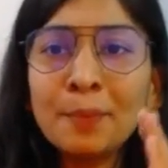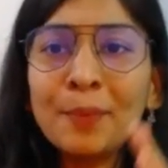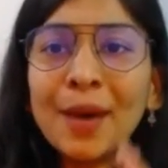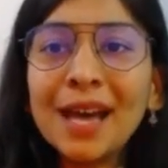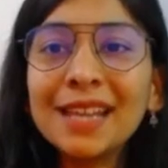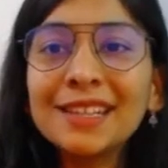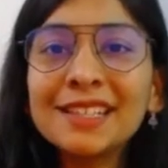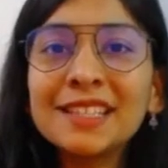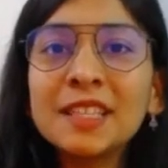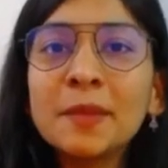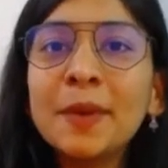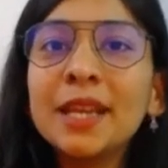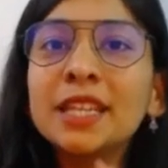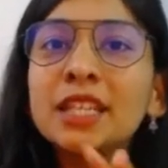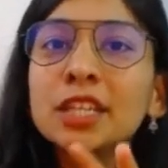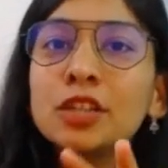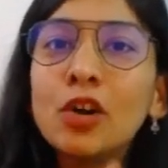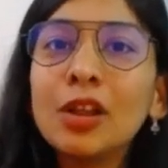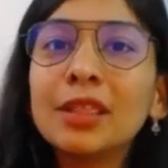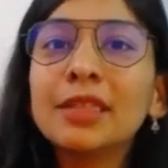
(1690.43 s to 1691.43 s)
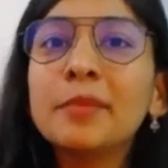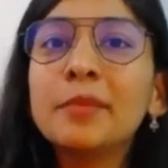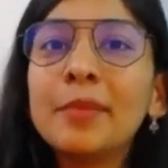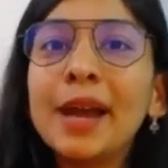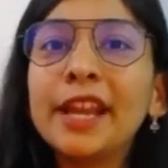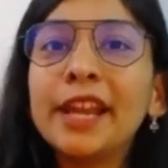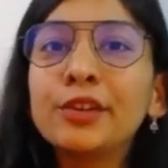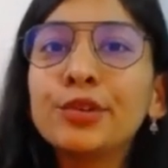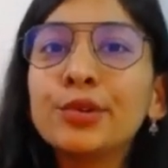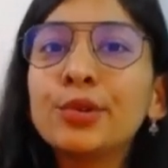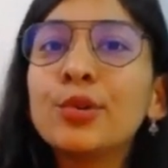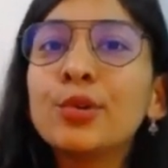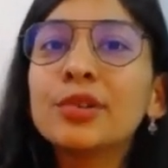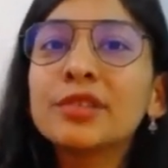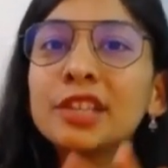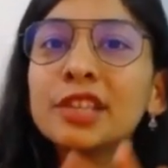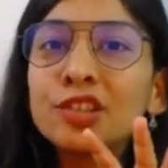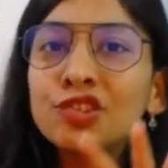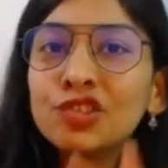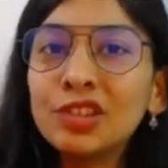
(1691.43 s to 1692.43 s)
Participate in all the micro
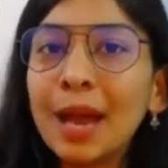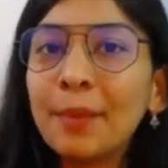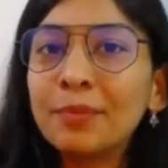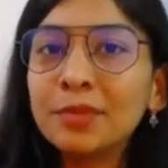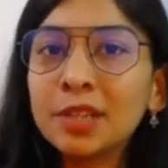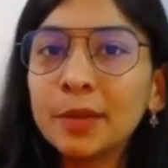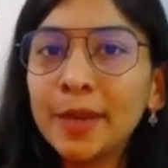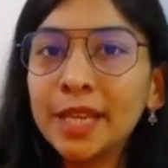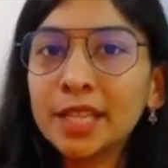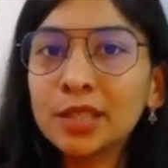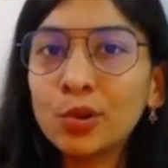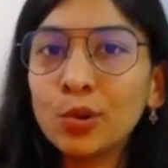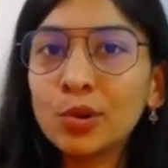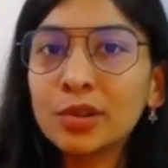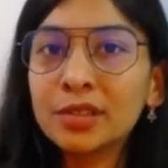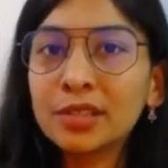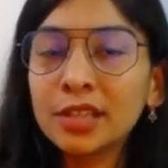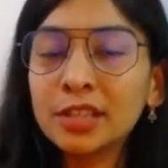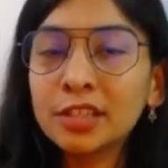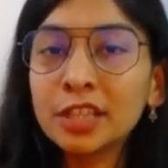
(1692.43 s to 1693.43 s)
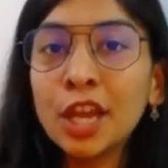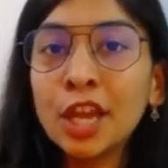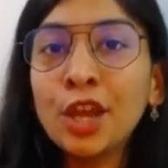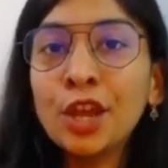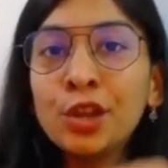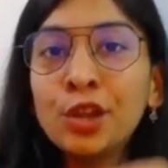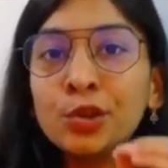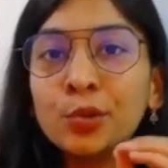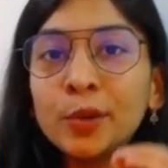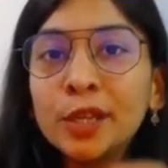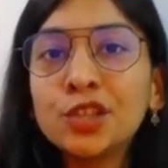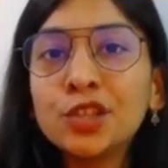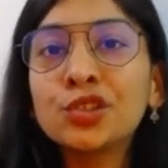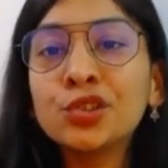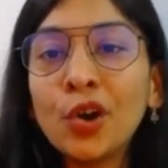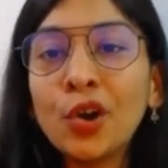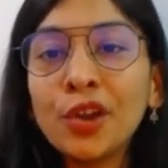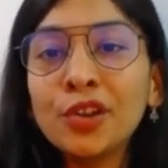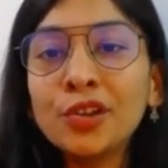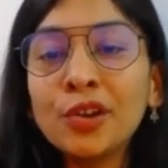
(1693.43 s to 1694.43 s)
courses, chapter based courses, to
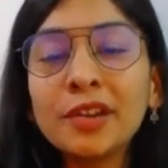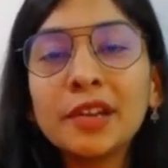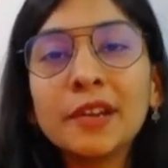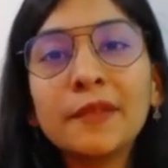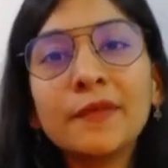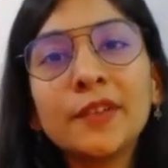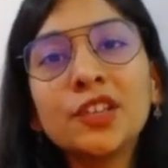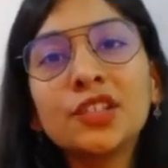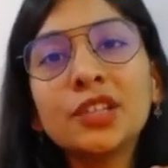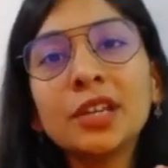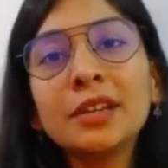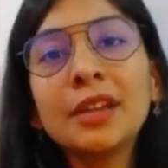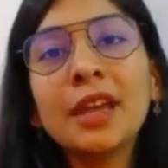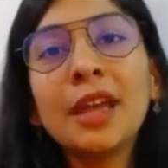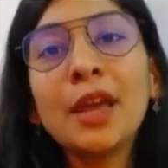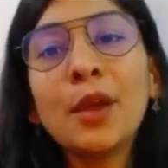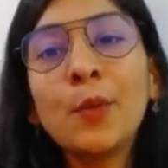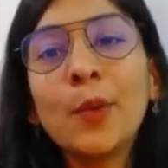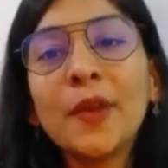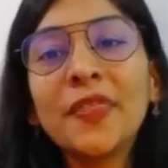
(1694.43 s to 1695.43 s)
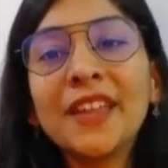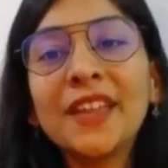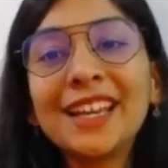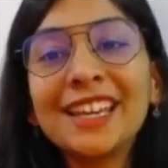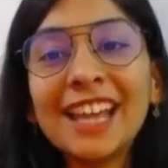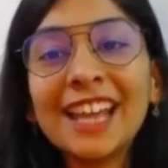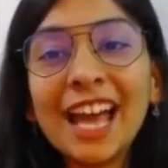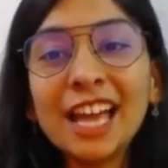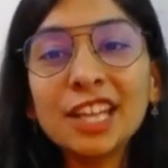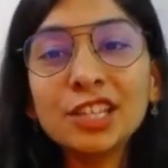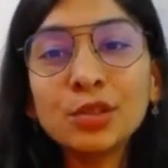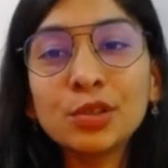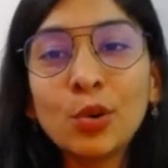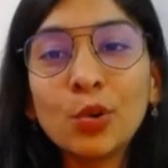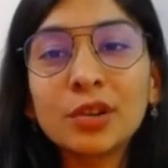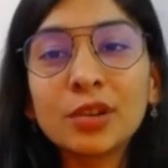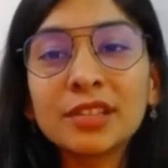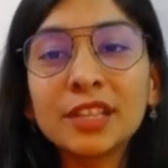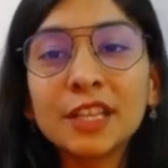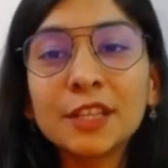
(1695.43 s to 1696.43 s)
ensure your revision with the crash
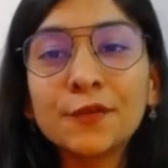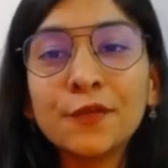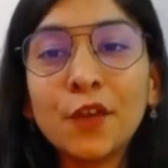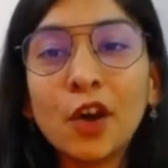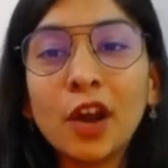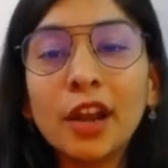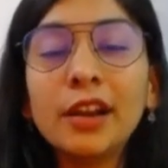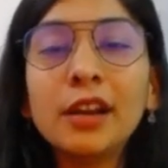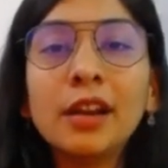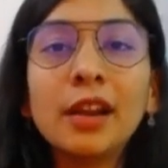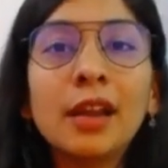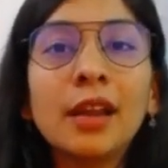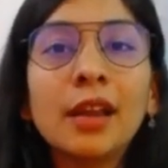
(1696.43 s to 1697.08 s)
courses for